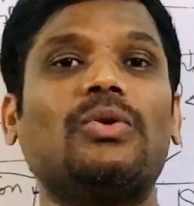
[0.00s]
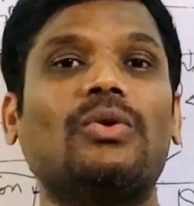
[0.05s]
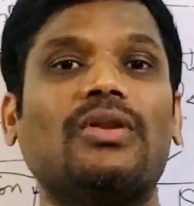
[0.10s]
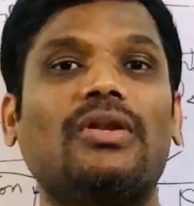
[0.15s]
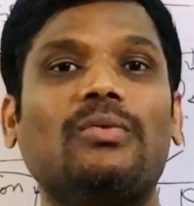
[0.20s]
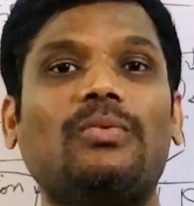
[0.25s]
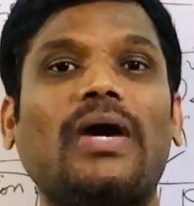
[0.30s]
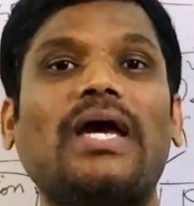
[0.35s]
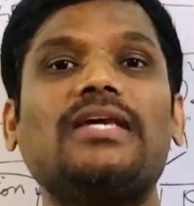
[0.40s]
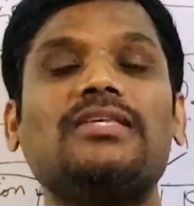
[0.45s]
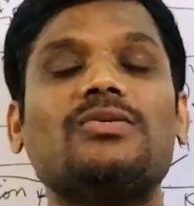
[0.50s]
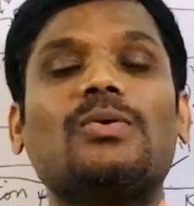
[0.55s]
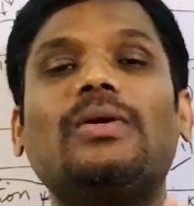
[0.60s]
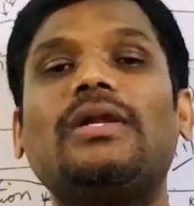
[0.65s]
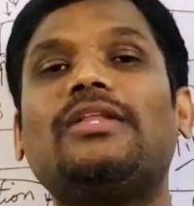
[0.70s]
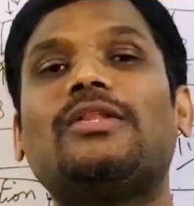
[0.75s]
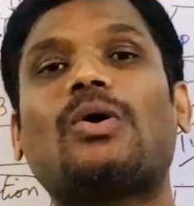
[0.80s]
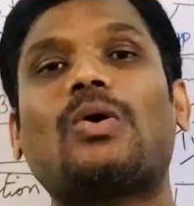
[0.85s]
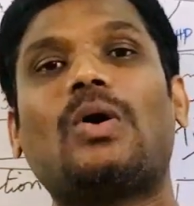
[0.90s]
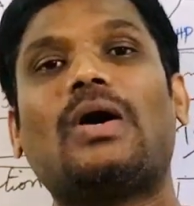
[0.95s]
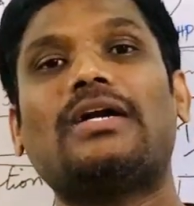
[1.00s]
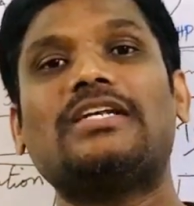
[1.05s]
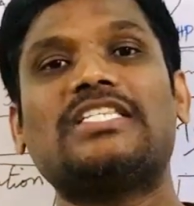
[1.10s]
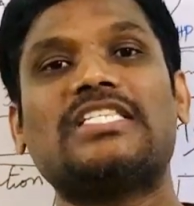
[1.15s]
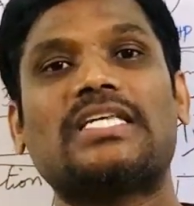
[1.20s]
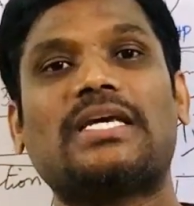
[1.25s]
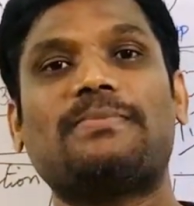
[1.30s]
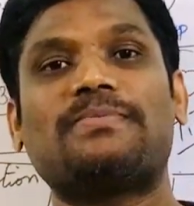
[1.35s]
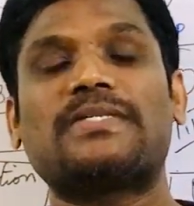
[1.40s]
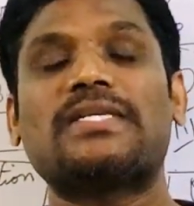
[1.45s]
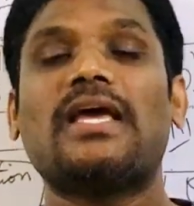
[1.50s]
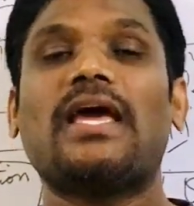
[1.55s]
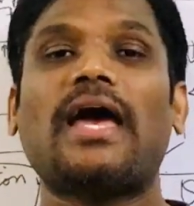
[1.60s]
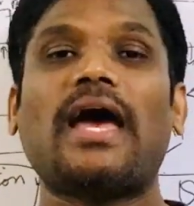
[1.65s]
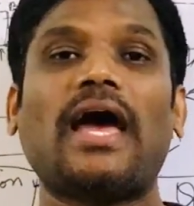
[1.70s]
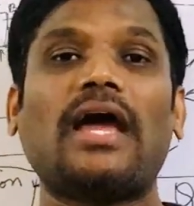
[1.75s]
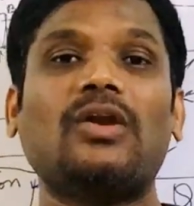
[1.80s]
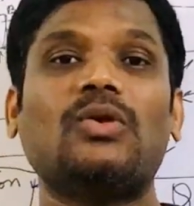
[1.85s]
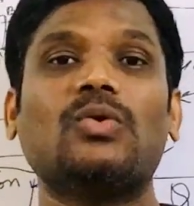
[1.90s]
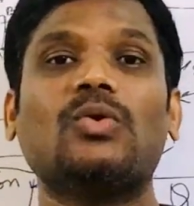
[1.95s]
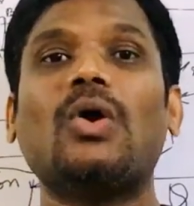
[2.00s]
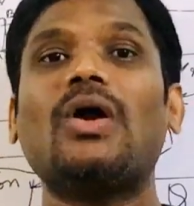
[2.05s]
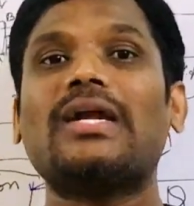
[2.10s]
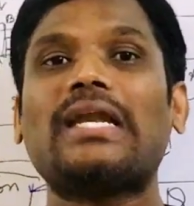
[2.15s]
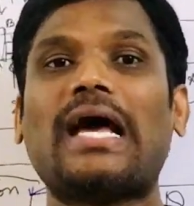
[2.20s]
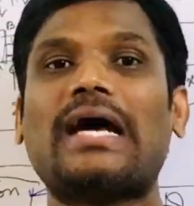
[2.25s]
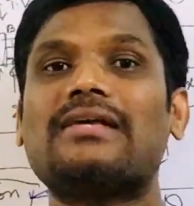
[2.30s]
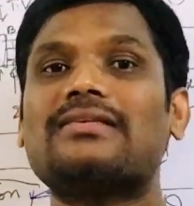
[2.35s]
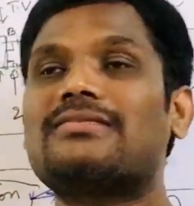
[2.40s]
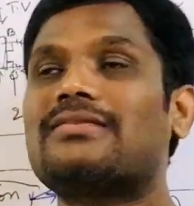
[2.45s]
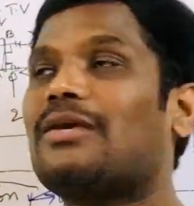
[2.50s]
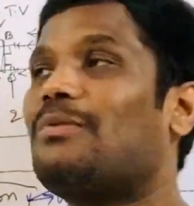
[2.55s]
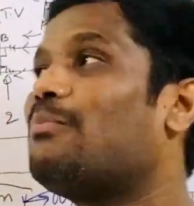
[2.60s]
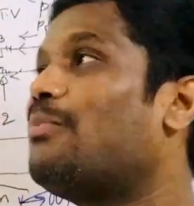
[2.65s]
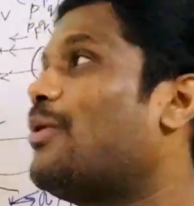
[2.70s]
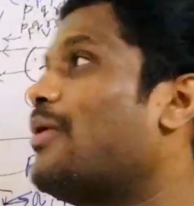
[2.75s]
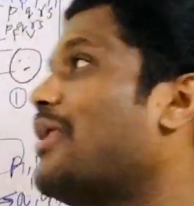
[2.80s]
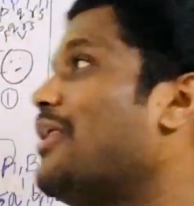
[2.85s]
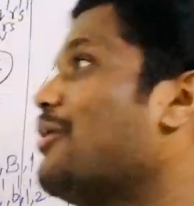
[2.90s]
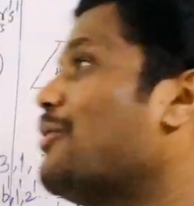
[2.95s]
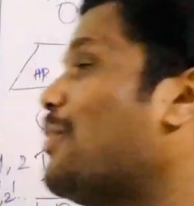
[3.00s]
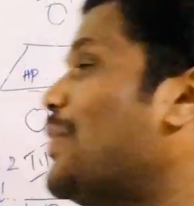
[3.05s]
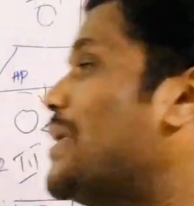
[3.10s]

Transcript: to revise only the concepts and do not ask the important